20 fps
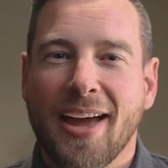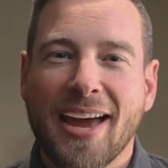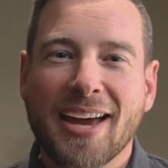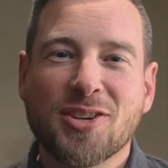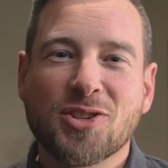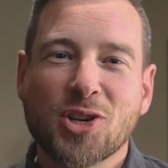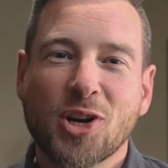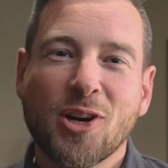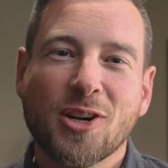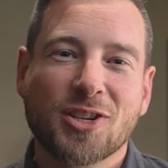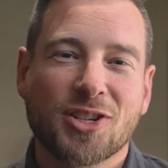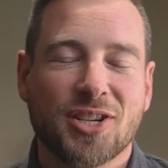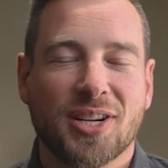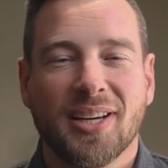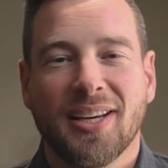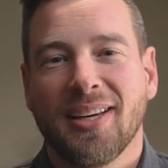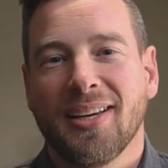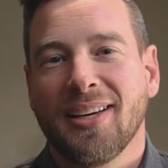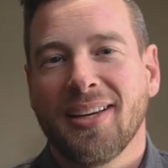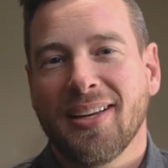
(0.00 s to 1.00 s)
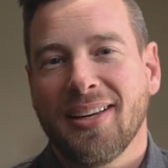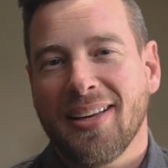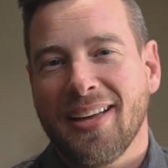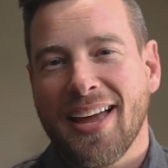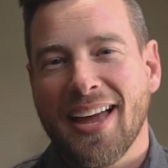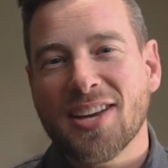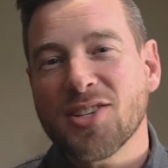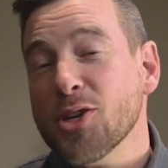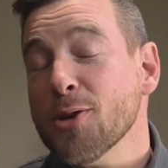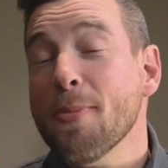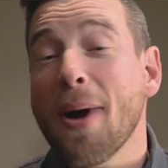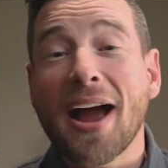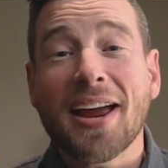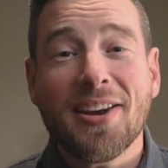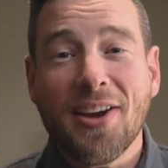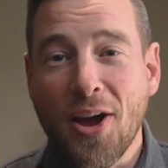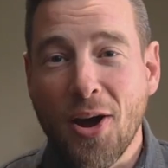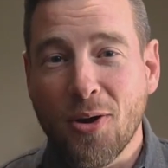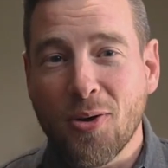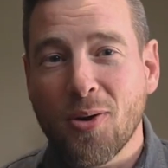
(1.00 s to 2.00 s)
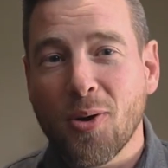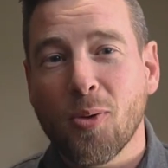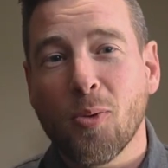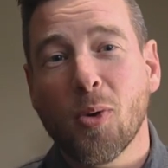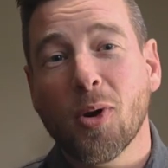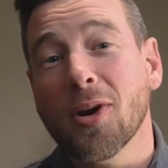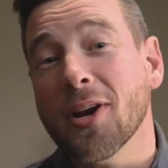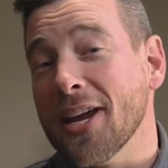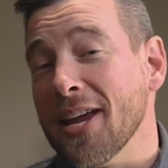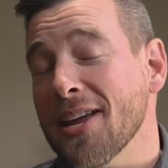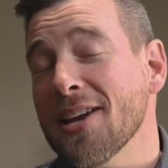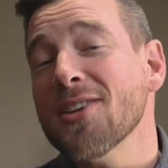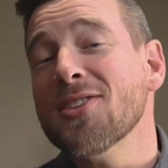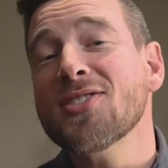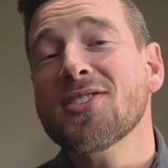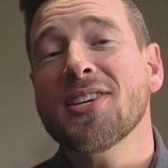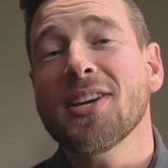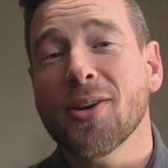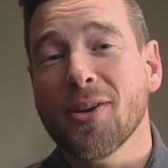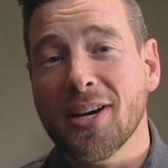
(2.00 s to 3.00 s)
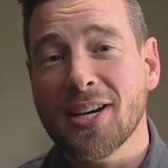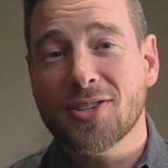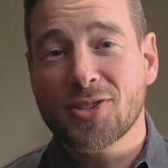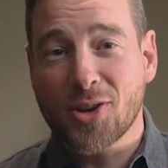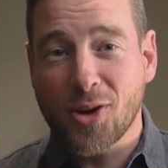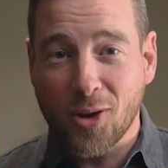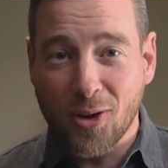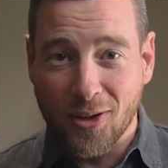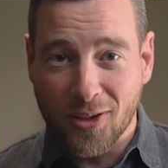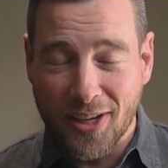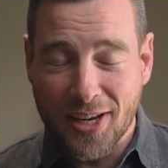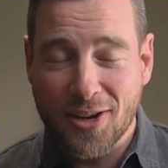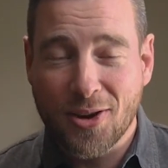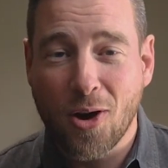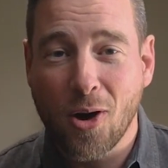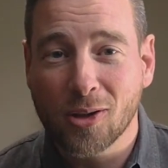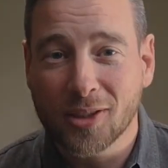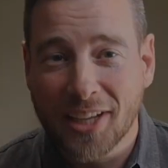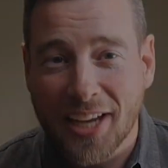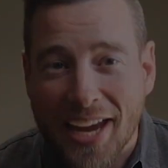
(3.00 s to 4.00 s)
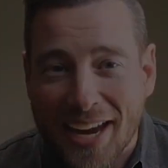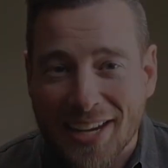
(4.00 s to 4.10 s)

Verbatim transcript: Hey, church, as you might know, we're in a series currently called